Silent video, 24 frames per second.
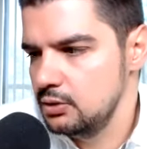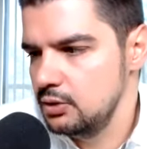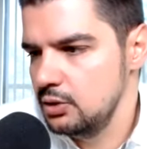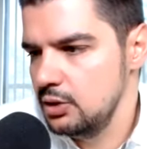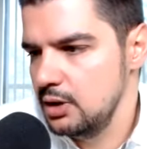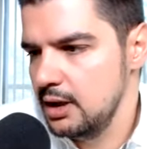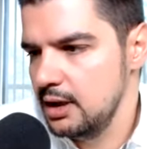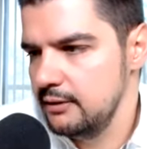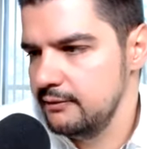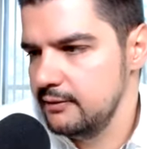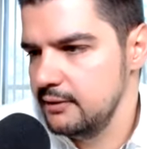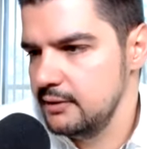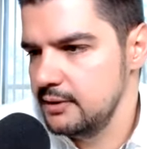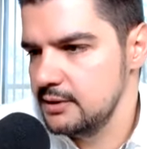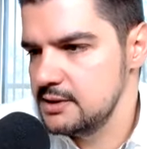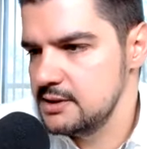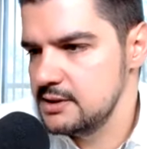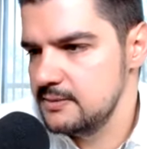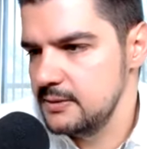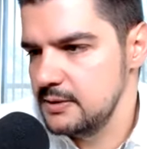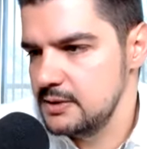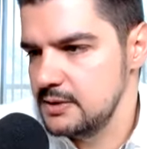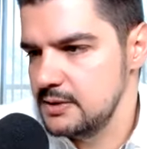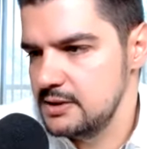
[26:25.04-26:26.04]
Do you have a
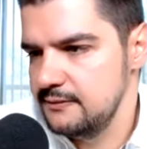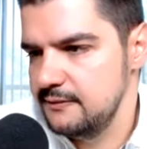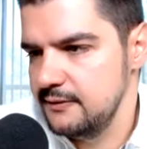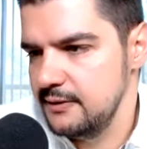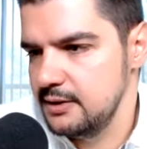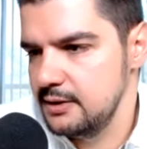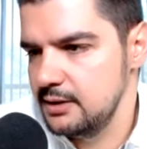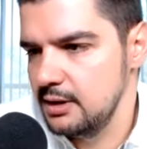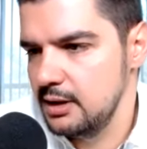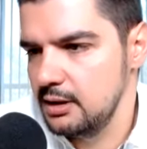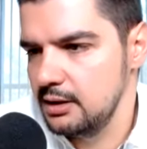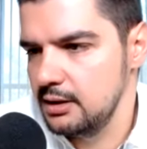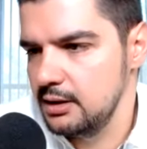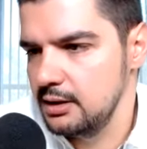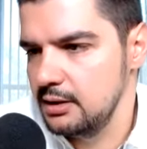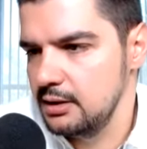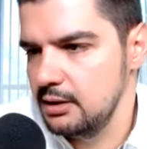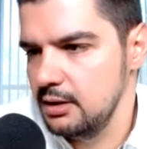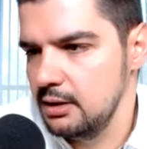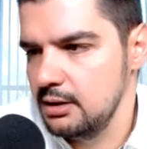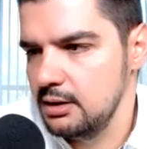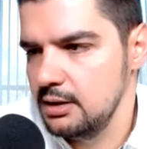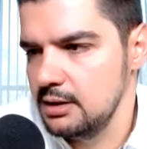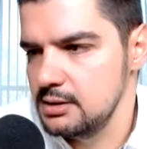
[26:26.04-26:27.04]
specific
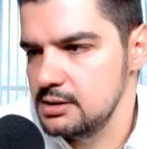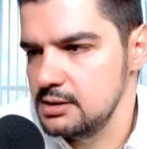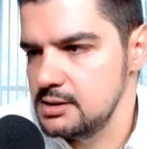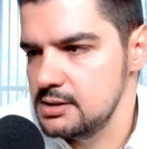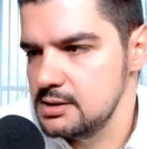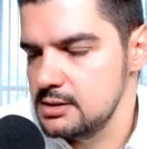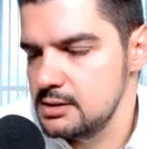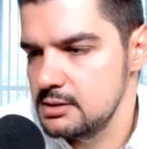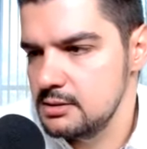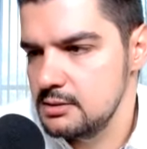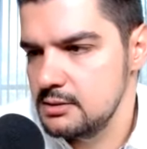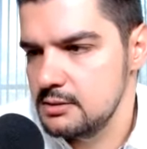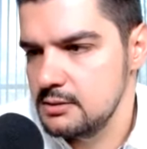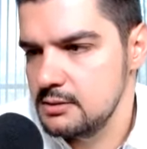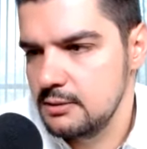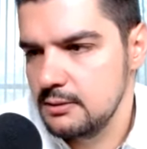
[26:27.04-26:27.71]
target audience?